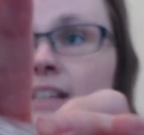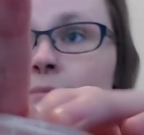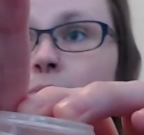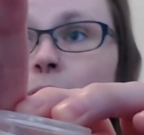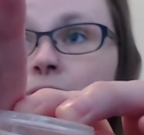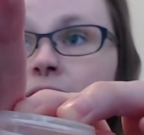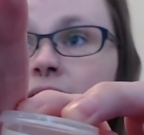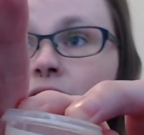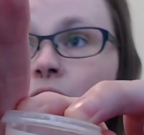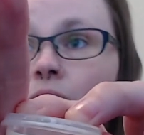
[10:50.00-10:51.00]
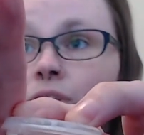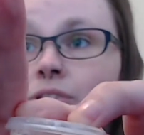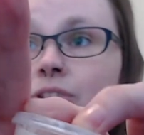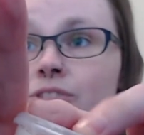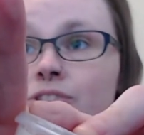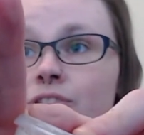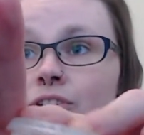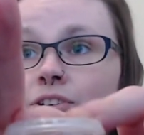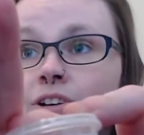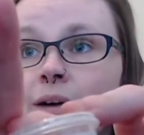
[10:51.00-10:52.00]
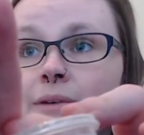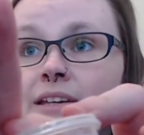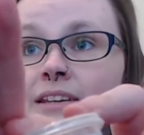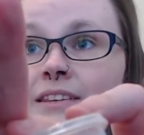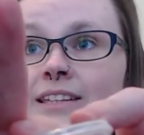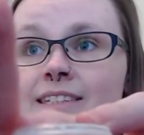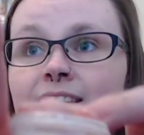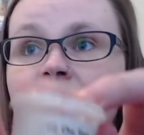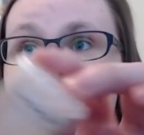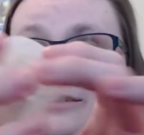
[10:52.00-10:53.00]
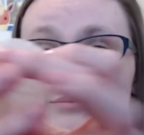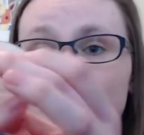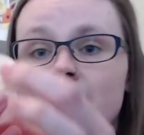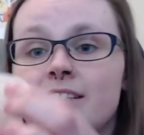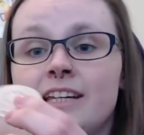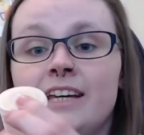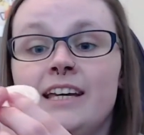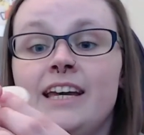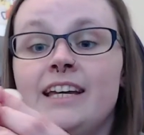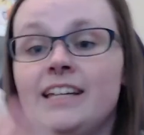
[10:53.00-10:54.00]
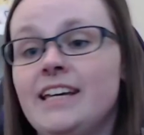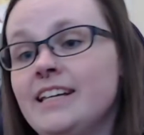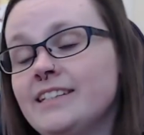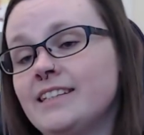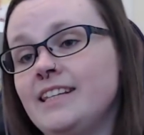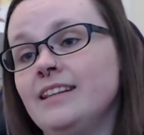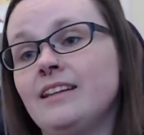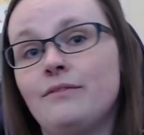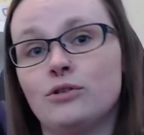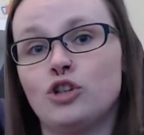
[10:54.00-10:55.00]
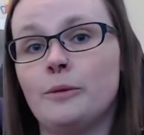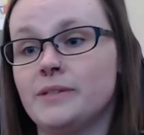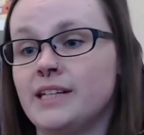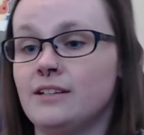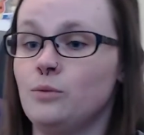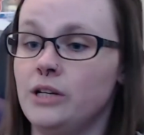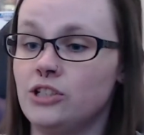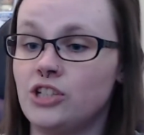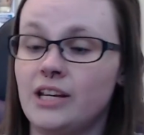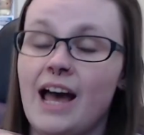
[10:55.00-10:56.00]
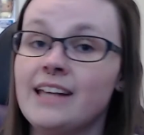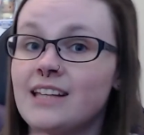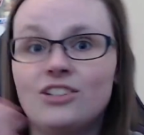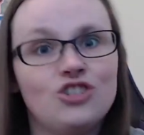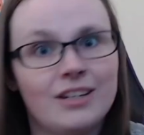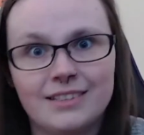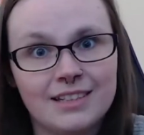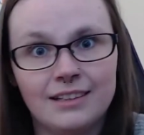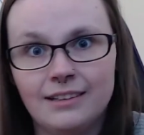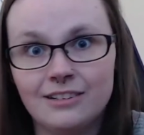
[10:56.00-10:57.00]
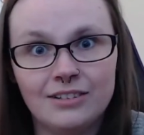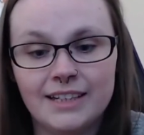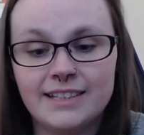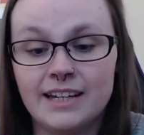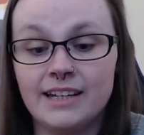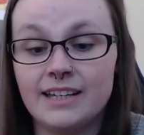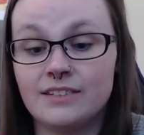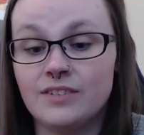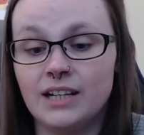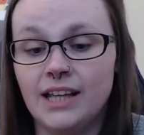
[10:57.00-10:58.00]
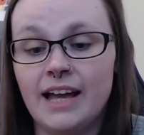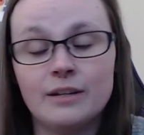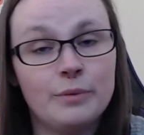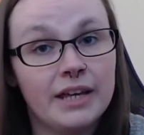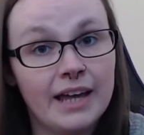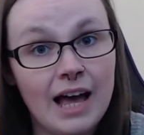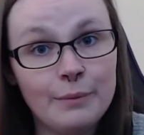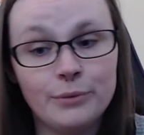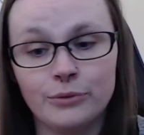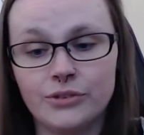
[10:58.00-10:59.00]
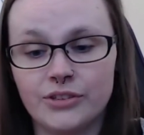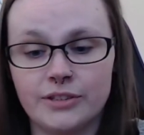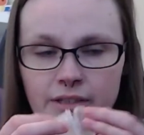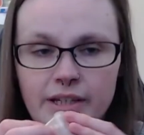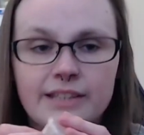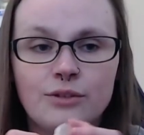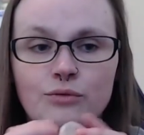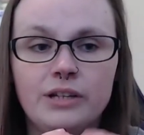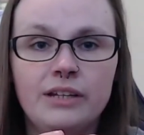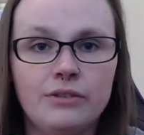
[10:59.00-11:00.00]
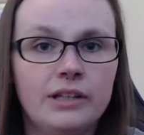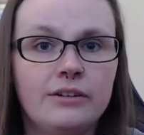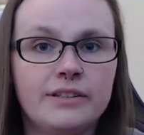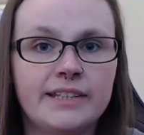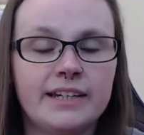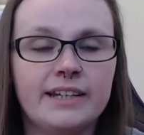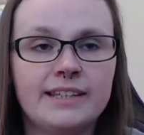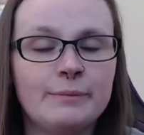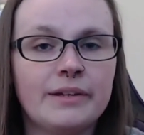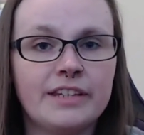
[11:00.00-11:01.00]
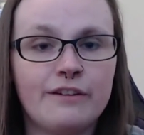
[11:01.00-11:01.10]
mostly gone, so I mean, there's that, but it is the Love on Top scent, which, as I just literally said, is vanilla and pink apples. It's a really, really good scent. It smells like